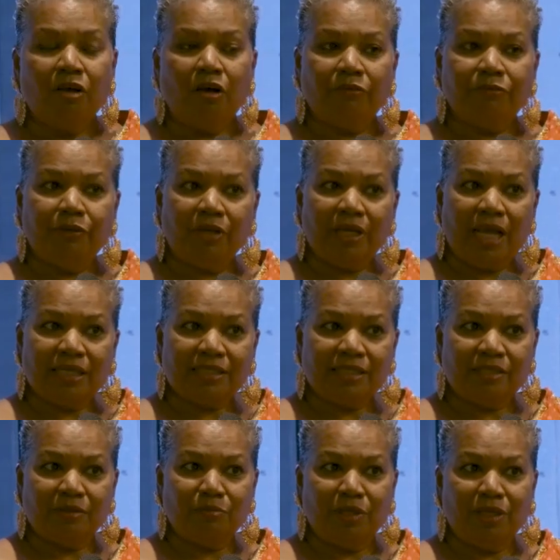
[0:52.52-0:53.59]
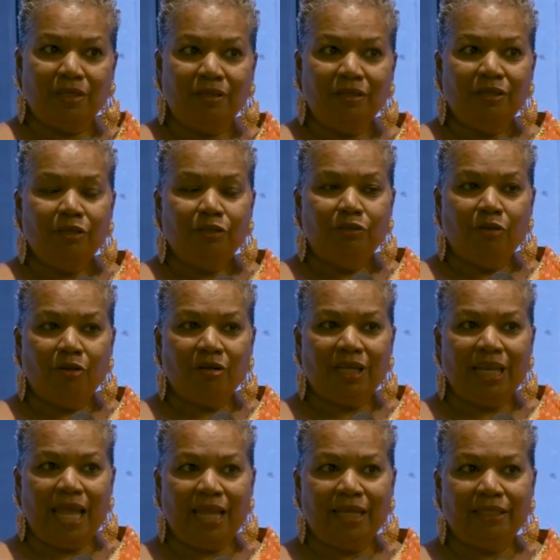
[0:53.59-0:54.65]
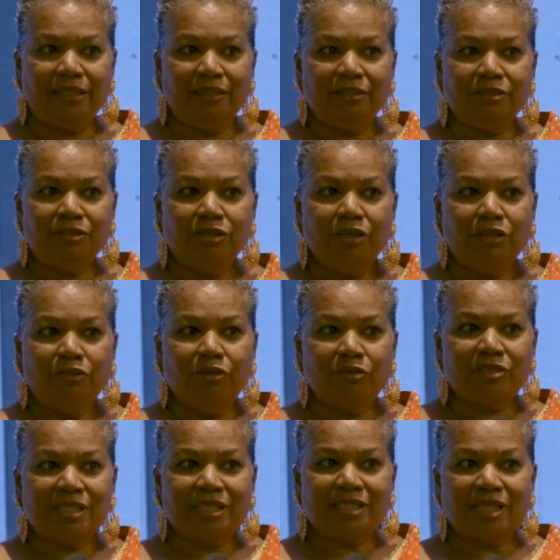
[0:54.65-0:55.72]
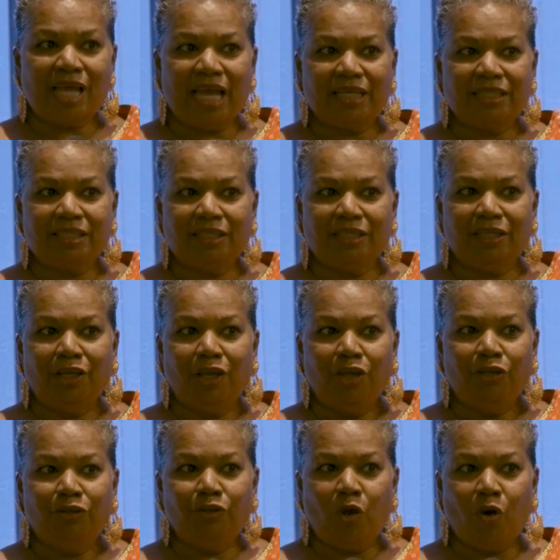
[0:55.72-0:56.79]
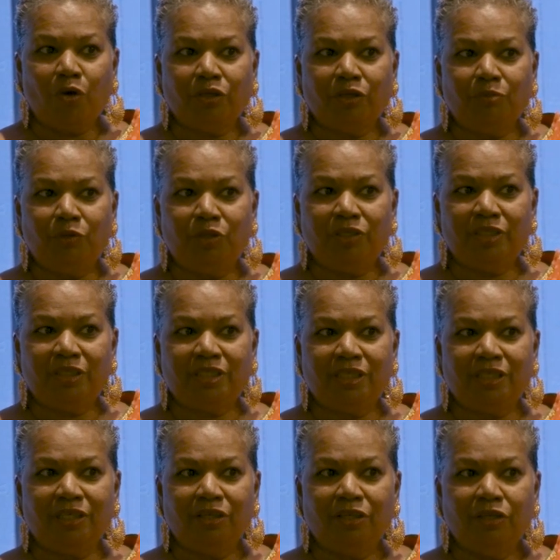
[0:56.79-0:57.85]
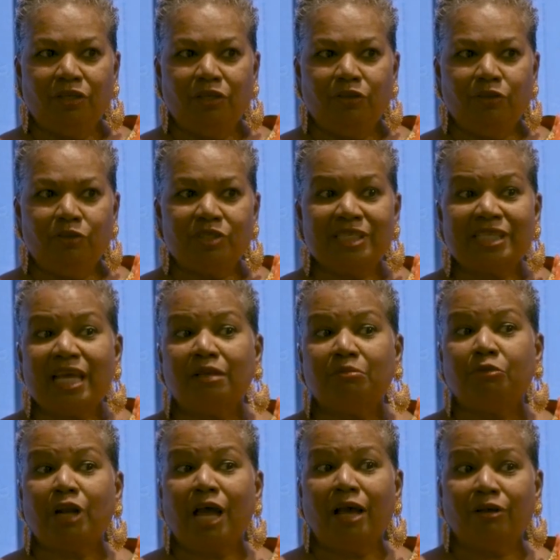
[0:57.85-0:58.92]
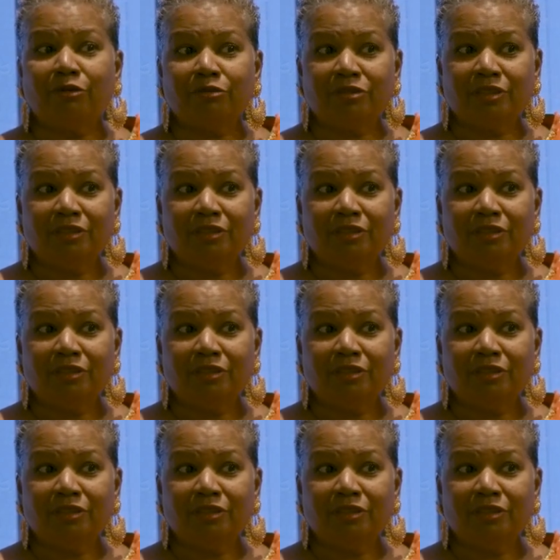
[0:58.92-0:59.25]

of your customer, your client, your society, your community, you stand proud.